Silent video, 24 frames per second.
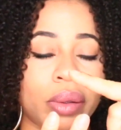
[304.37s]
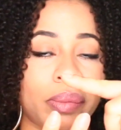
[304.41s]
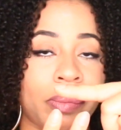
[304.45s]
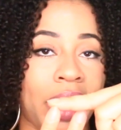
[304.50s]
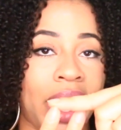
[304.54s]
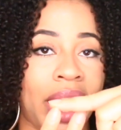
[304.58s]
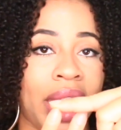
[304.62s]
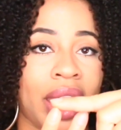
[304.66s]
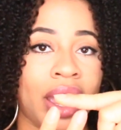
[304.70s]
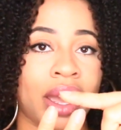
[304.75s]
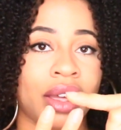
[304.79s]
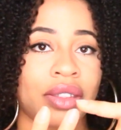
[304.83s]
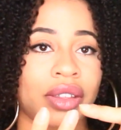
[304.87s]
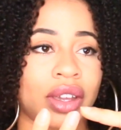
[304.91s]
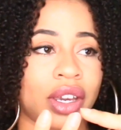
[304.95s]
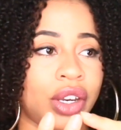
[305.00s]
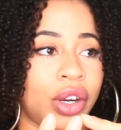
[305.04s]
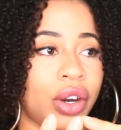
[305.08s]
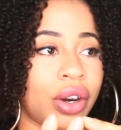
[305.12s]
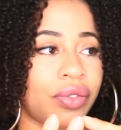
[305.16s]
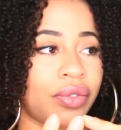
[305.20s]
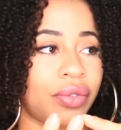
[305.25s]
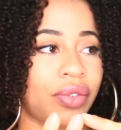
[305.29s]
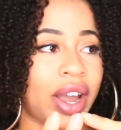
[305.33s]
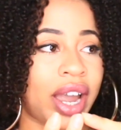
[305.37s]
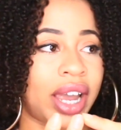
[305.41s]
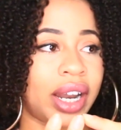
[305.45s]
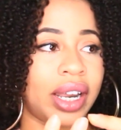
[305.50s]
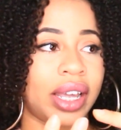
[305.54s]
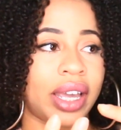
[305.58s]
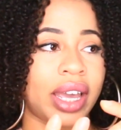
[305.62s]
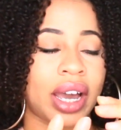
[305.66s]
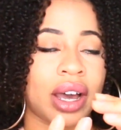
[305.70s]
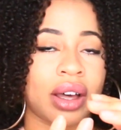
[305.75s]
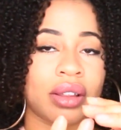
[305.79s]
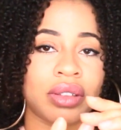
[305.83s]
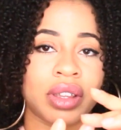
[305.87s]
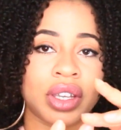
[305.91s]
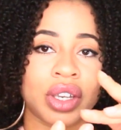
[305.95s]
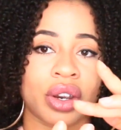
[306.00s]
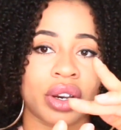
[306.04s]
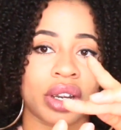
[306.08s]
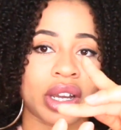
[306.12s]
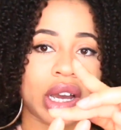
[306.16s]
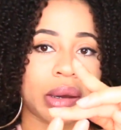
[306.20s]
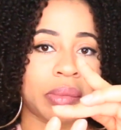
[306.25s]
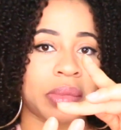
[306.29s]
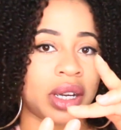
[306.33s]
the math and you're finding out that
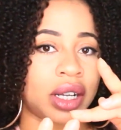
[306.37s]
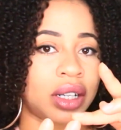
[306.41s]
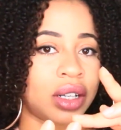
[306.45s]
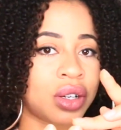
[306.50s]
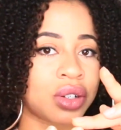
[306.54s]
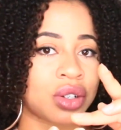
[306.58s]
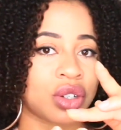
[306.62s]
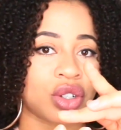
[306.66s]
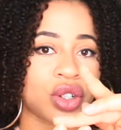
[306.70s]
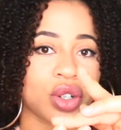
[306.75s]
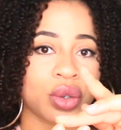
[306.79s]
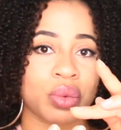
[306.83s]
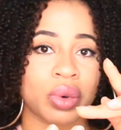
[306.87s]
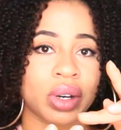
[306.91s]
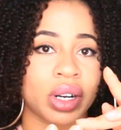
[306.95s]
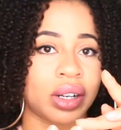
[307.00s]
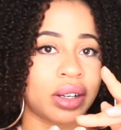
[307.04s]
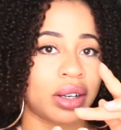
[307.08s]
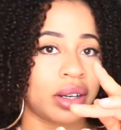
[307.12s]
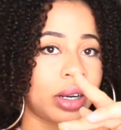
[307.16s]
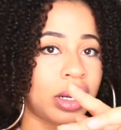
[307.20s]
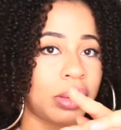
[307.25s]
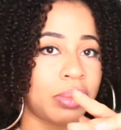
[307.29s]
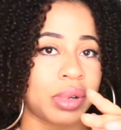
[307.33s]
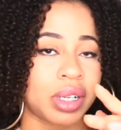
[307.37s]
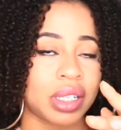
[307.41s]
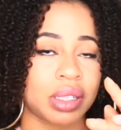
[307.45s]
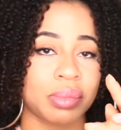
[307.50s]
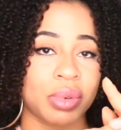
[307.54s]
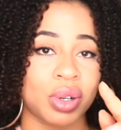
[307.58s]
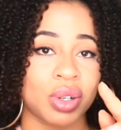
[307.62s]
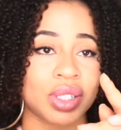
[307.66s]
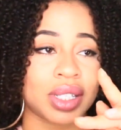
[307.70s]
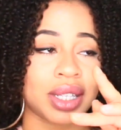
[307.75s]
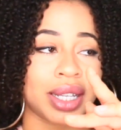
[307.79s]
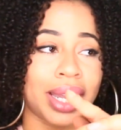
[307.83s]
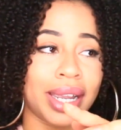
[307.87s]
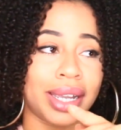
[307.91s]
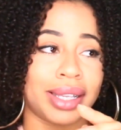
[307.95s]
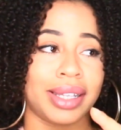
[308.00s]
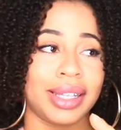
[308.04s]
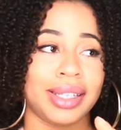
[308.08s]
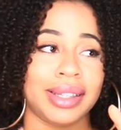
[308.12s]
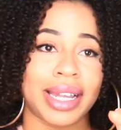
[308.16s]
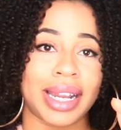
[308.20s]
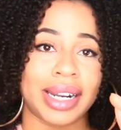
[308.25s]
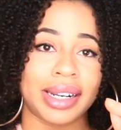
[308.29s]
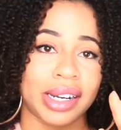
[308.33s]
you're coming closer to one of the numbers, most
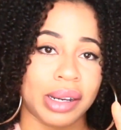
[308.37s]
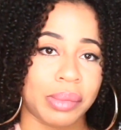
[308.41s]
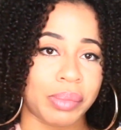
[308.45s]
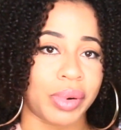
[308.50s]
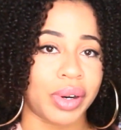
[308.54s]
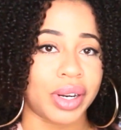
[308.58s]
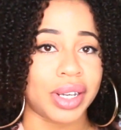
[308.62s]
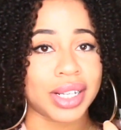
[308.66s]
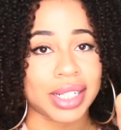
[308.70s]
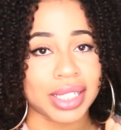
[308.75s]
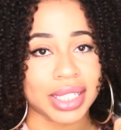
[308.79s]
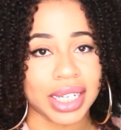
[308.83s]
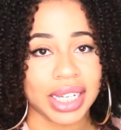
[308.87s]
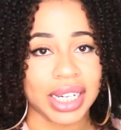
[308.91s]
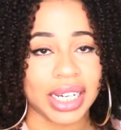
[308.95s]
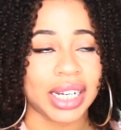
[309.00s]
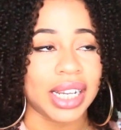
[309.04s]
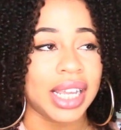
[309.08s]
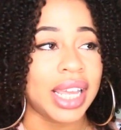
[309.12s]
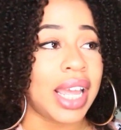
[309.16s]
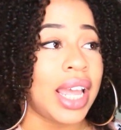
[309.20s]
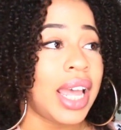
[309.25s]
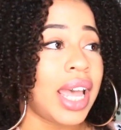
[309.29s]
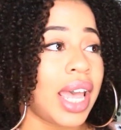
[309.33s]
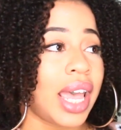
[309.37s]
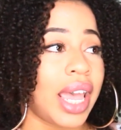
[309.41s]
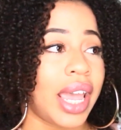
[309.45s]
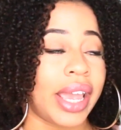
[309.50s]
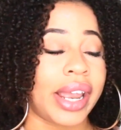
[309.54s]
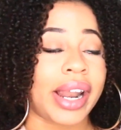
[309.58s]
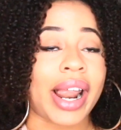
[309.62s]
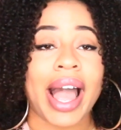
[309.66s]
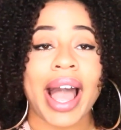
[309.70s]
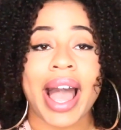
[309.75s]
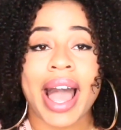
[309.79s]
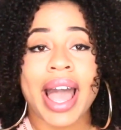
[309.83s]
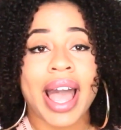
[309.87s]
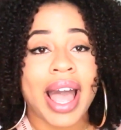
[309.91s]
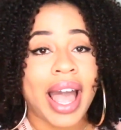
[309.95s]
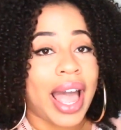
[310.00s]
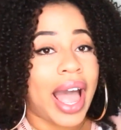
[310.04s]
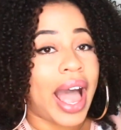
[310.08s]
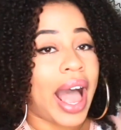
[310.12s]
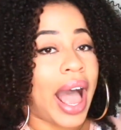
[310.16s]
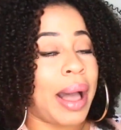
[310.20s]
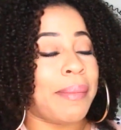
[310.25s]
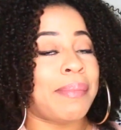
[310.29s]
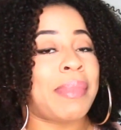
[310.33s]
likely that number is it. And
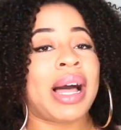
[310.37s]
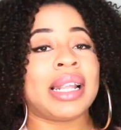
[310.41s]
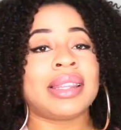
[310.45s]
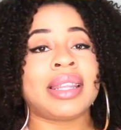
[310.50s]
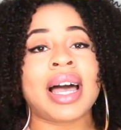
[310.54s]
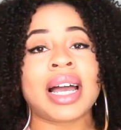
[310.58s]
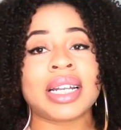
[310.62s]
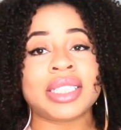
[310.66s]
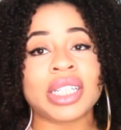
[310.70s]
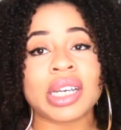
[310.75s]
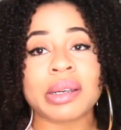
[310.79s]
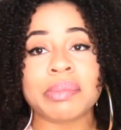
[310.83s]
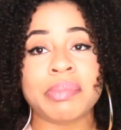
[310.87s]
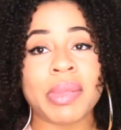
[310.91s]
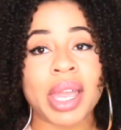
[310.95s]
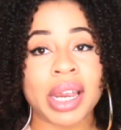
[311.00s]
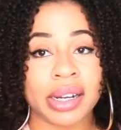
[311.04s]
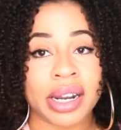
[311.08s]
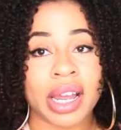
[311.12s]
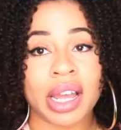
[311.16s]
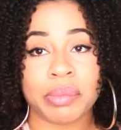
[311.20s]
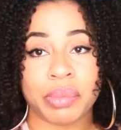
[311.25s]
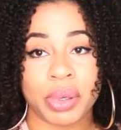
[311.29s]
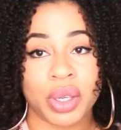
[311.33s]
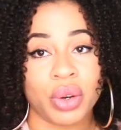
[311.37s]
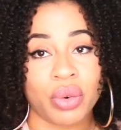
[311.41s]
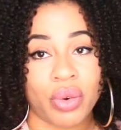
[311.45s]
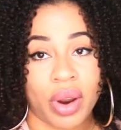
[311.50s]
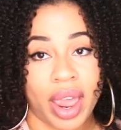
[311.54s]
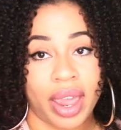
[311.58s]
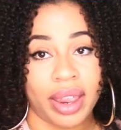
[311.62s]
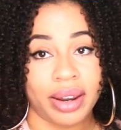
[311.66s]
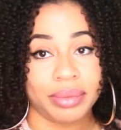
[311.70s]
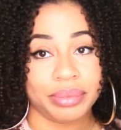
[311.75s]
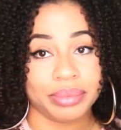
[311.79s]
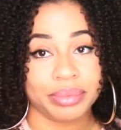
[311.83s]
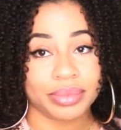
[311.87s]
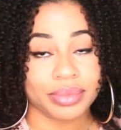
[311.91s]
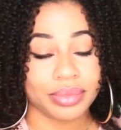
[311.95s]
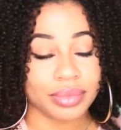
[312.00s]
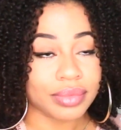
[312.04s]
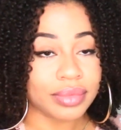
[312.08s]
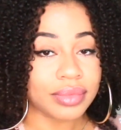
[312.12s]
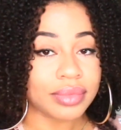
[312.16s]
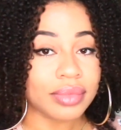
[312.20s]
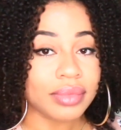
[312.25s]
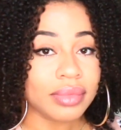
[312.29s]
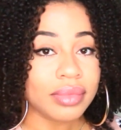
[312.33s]
my logic may not be right.
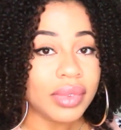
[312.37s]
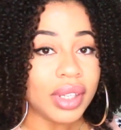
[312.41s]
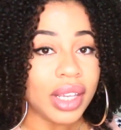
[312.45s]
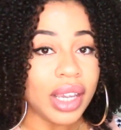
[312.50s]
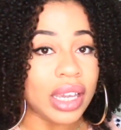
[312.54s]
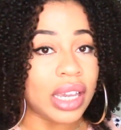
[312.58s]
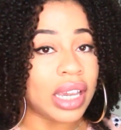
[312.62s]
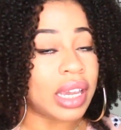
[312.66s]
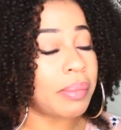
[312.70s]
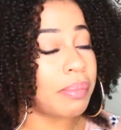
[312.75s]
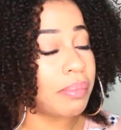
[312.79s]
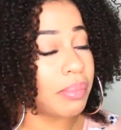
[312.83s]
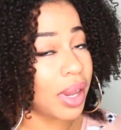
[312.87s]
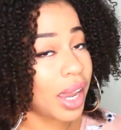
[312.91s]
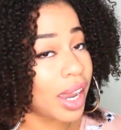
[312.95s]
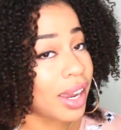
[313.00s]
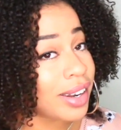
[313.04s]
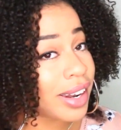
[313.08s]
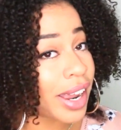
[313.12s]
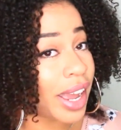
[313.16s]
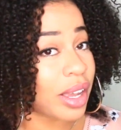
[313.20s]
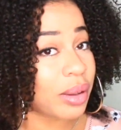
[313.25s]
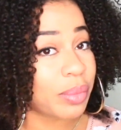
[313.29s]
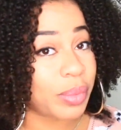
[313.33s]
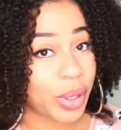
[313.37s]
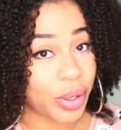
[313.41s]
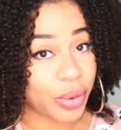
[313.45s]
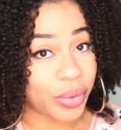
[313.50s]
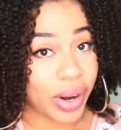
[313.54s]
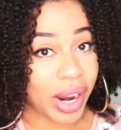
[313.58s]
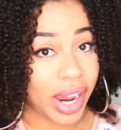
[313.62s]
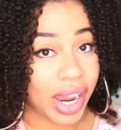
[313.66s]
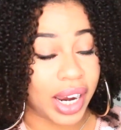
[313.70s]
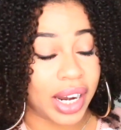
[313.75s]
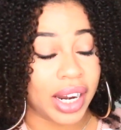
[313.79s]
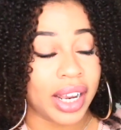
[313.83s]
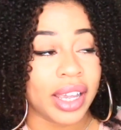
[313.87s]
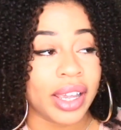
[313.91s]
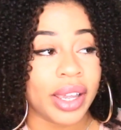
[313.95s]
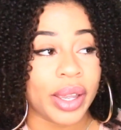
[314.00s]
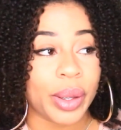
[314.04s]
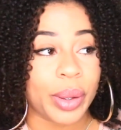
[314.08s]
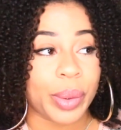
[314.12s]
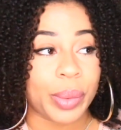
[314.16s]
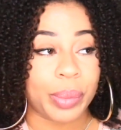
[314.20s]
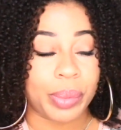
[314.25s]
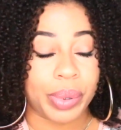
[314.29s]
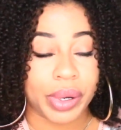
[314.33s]
It may not be right,
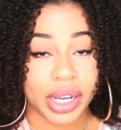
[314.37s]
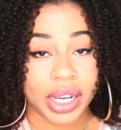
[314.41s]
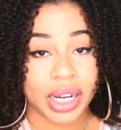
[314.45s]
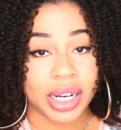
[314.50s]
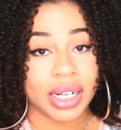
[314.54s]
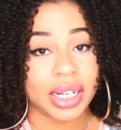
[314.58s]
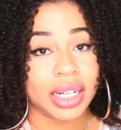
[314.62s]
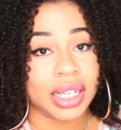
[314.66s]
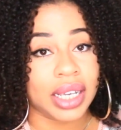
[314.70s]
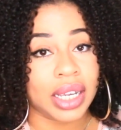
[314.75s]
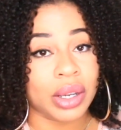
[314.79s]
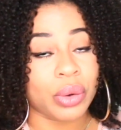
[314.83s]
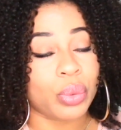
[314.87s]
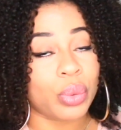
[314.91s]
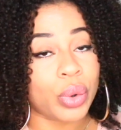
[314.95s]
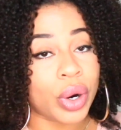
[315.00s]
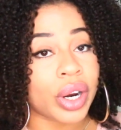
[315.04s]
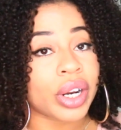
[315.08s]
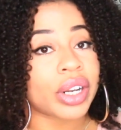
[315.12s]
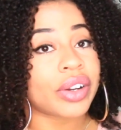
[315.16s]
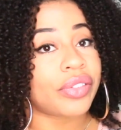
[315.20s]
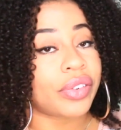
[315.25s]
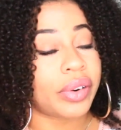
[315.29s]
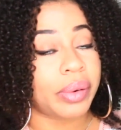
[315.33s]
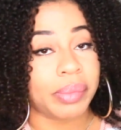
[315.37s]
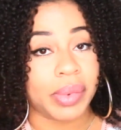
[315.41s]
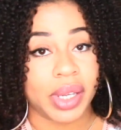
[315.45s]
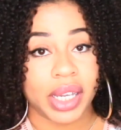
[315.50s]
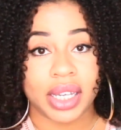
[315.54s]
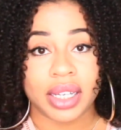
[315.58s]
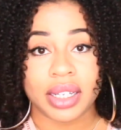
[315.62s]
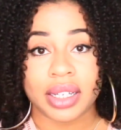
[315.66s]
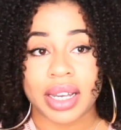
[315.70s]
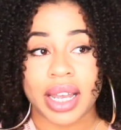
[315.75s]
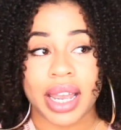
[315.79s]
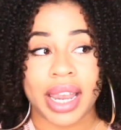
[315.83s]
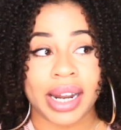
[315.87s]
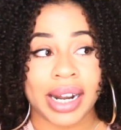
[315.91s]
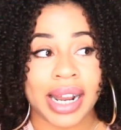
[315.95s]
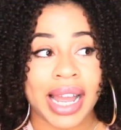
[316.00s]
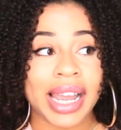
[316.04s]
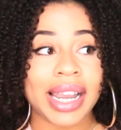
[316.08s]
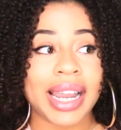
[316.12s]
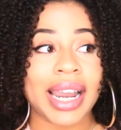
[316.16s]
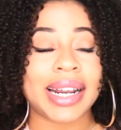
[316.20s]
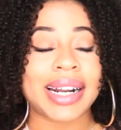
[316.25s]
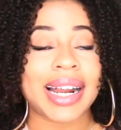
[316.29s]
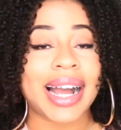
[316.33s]
but it worked for me. And
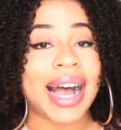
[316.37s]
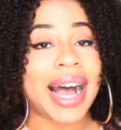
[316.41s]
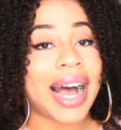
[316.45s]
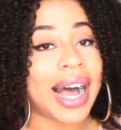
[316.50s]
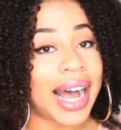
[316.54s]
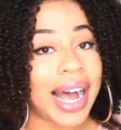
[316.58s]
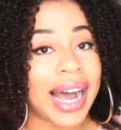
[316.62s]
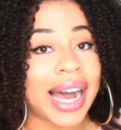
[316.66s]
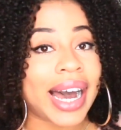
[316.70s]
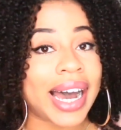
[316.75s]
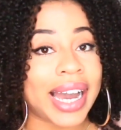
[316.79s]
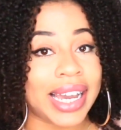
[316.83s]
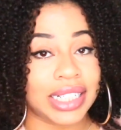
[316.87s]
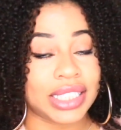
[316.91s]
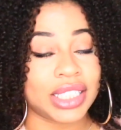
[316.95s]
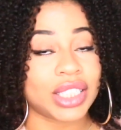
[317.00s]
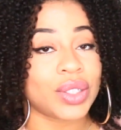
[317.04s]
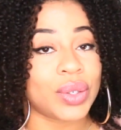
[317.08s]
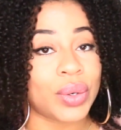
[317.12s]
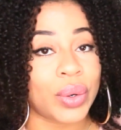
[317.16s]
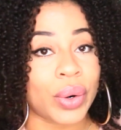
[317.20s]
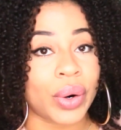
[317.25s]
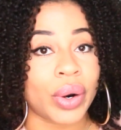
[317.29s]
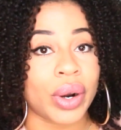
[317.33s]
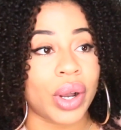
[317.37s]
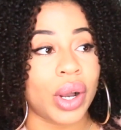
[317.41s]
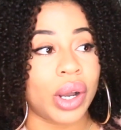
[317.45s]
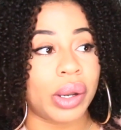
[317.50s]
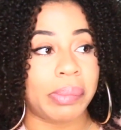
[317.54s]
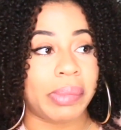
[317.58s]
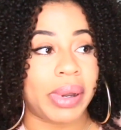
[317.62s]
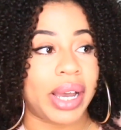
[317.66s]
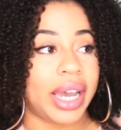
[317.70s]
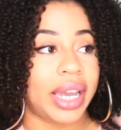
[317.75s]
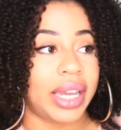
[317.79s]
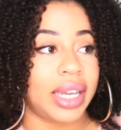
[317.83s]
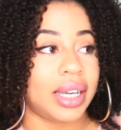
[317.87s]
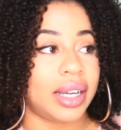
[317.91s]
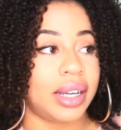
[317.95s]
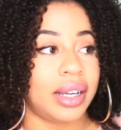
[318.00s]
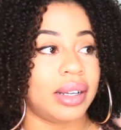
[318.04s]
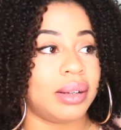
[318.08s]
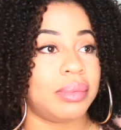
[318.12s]
I got a high score on my